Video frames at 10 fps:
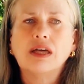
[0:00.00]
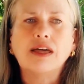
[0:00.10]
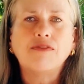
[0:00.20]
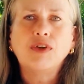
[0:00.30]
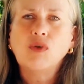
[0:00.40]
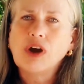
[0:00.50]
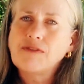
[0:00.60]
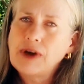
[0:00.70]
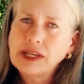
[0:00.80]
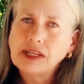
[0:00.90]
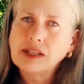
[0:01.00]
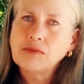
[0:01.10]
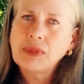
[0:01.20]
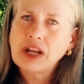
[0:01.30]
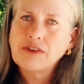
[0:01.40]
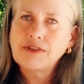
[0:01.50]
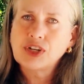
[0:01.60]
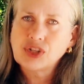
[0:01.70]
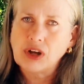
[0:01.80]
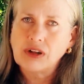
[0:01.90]
If you are finding them
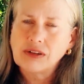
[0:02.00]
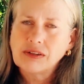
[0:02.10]
beneficial,